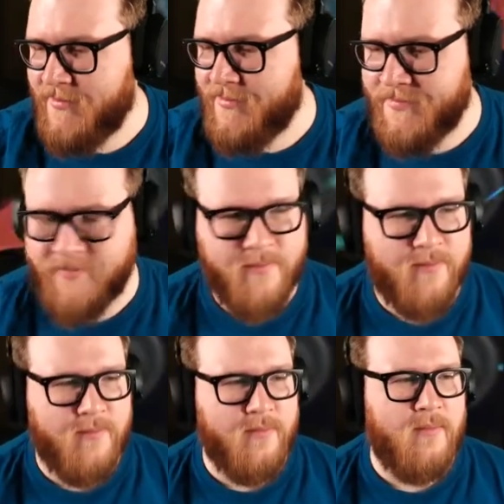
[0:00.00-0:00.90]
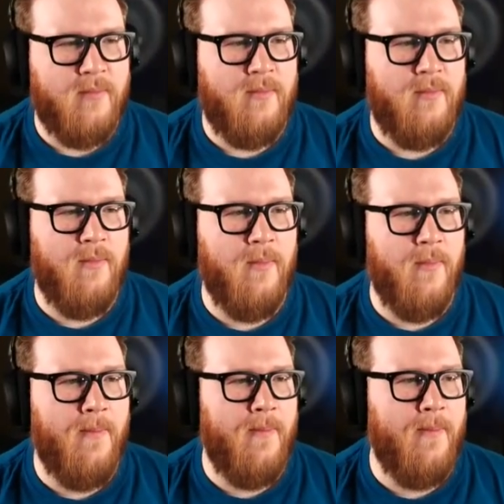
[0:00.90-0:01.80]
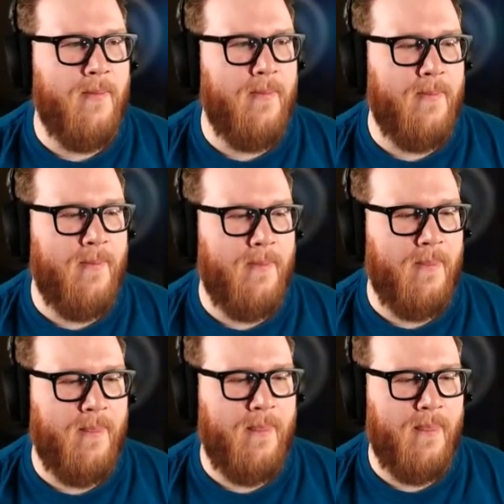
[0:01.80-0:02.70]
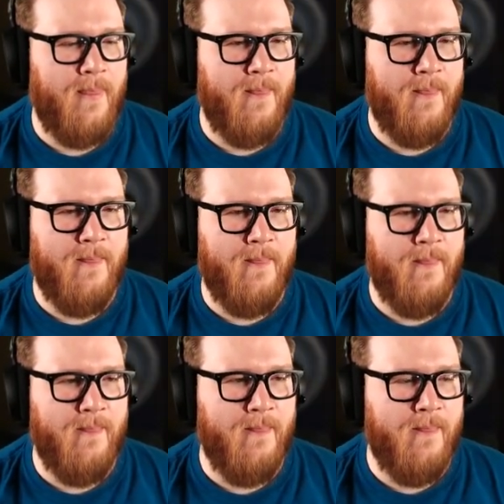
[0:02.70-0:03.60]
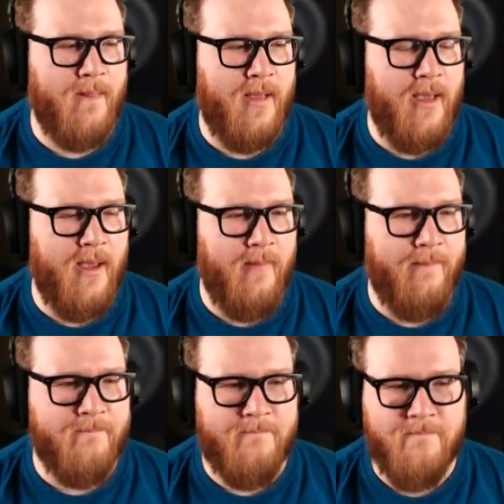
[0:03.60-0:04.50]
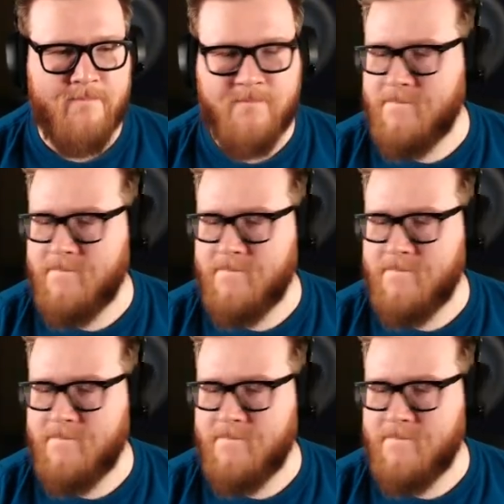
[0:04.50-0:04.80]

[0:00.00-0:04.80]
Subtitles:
Nobody speaks.